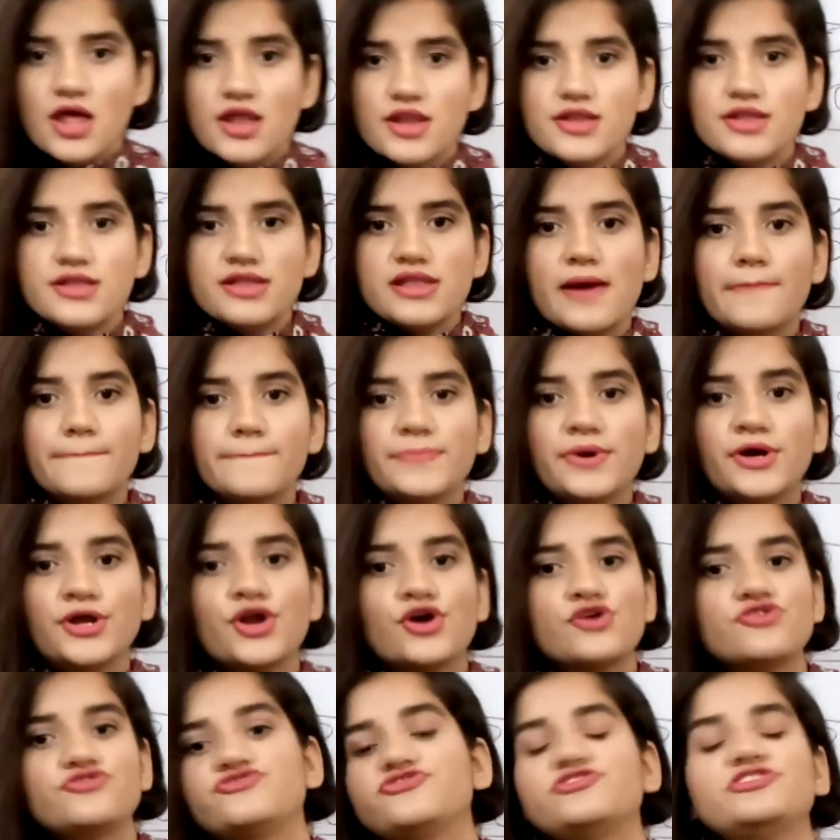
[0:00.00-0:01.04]
number
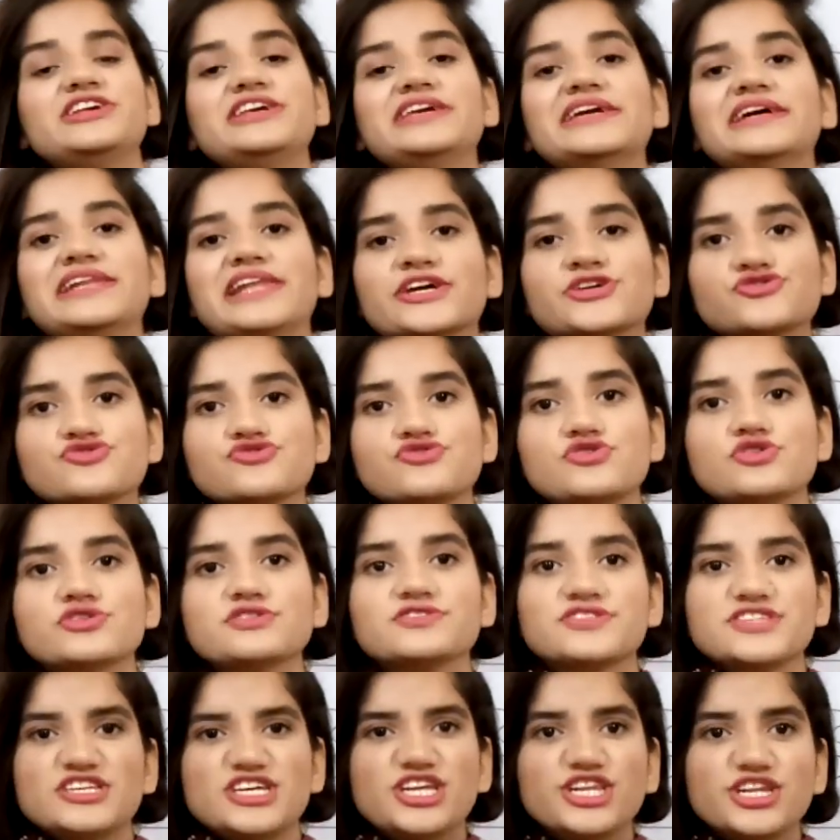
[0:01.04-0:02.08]
of free
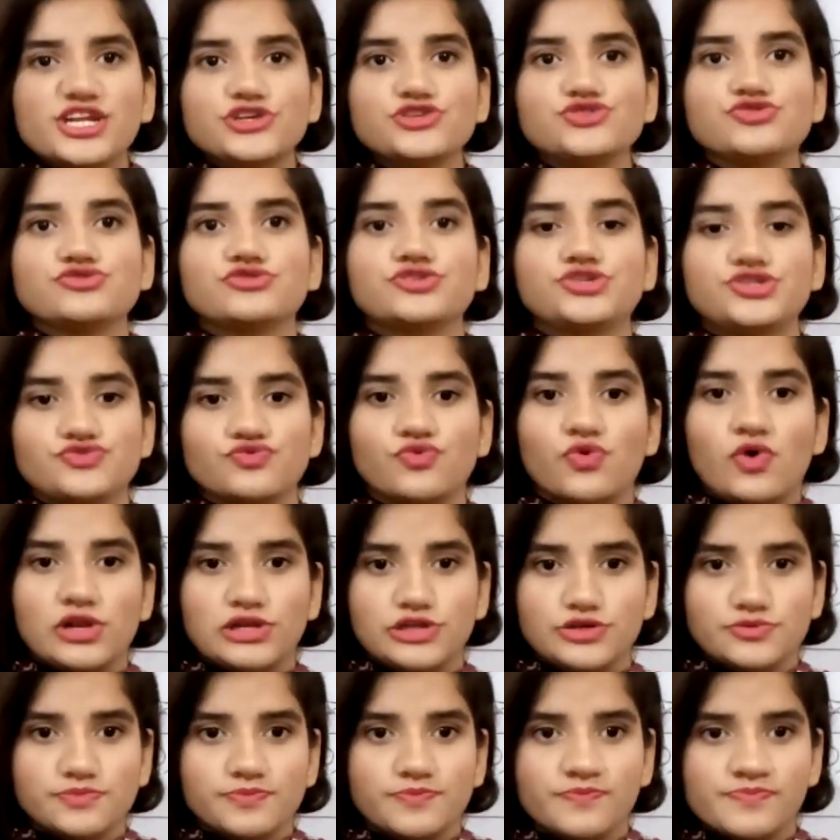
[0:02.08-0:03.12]
electrons in a unit
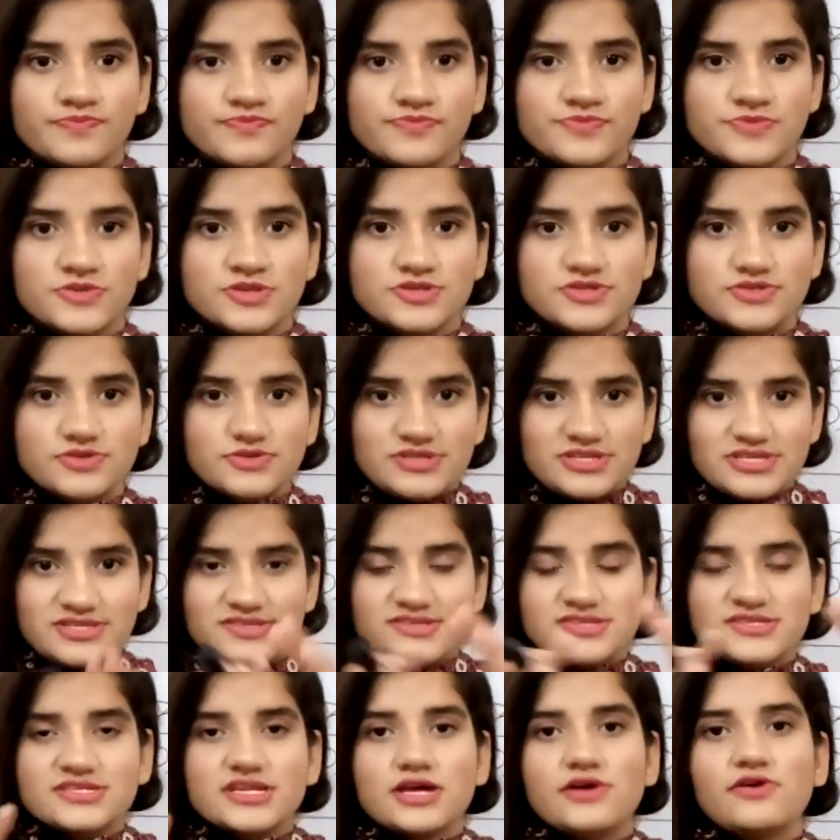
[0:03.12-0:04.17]
volume. So this
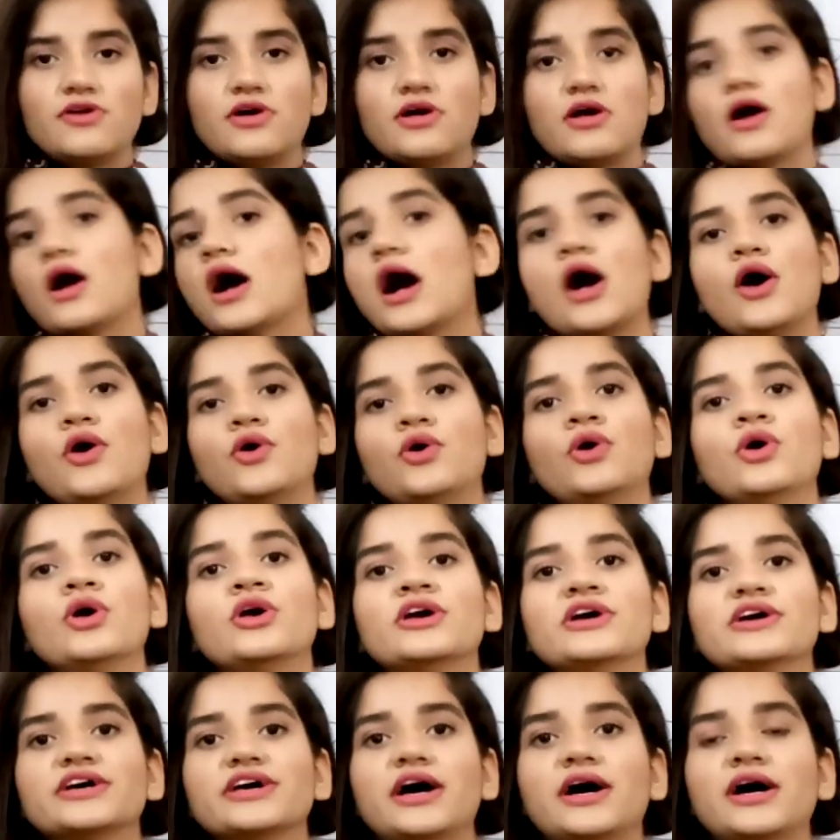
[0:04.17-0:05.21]
is how
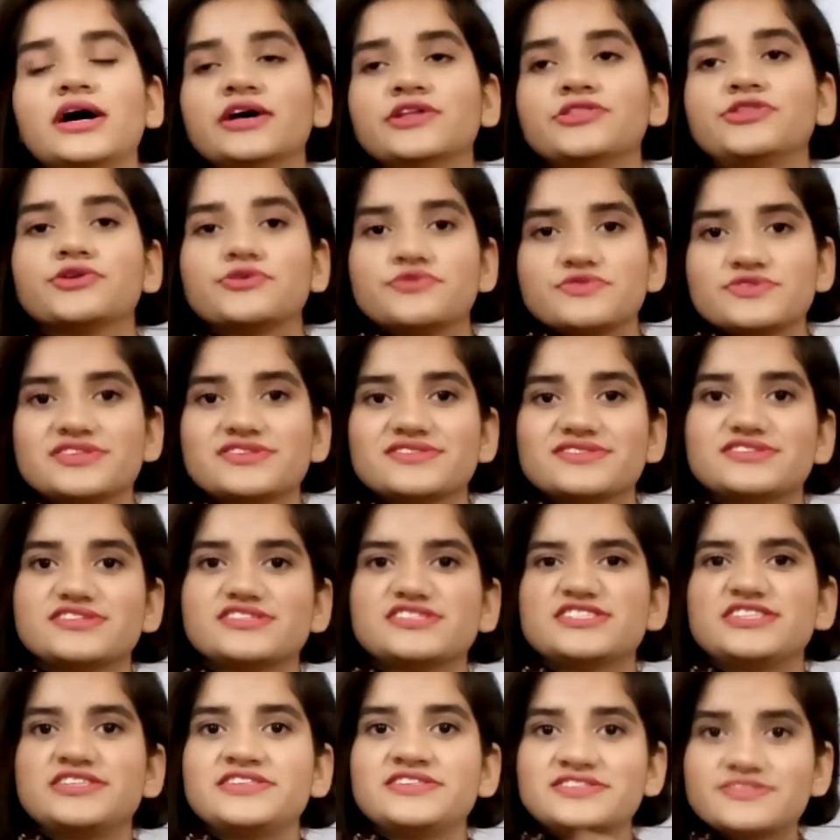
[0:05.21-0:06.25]
the resistance
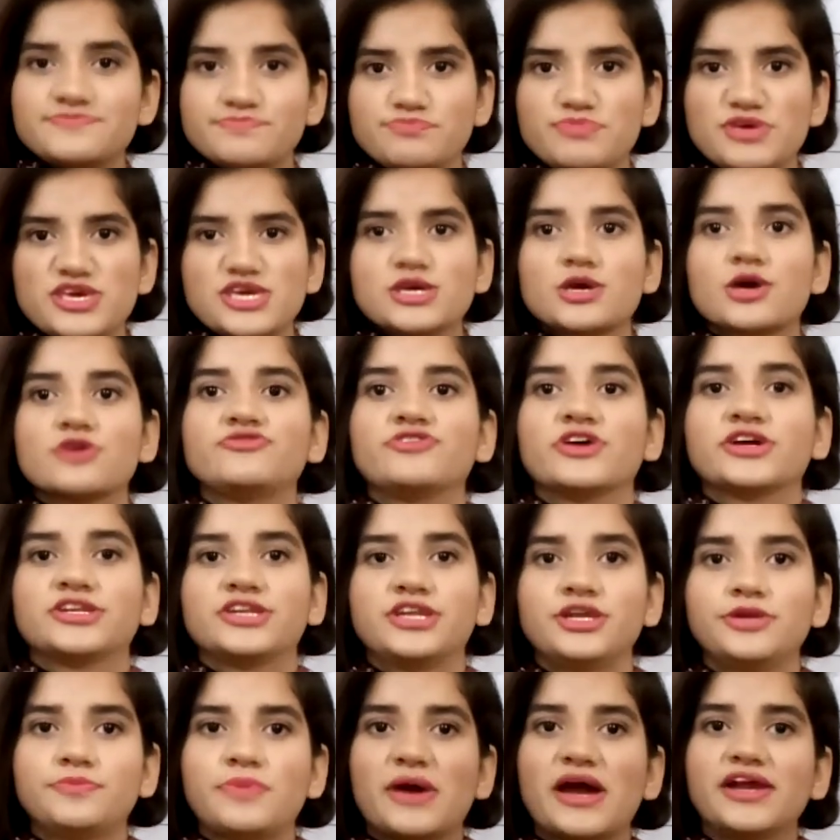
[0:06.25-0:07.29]
is being
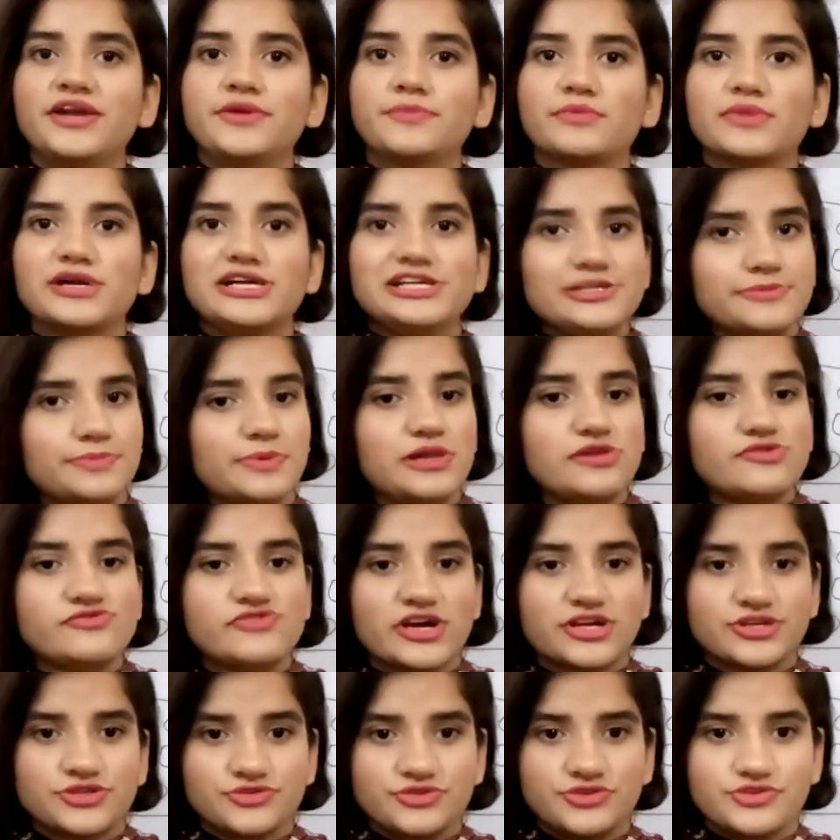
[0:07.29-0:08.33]
affected by multiple
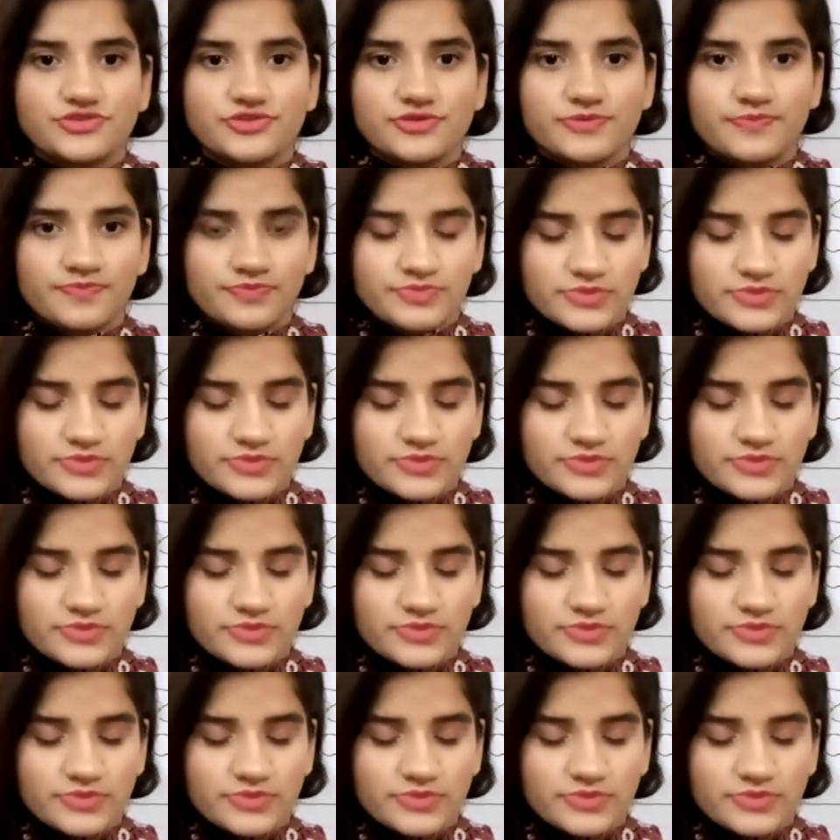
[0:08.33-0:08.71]
factors.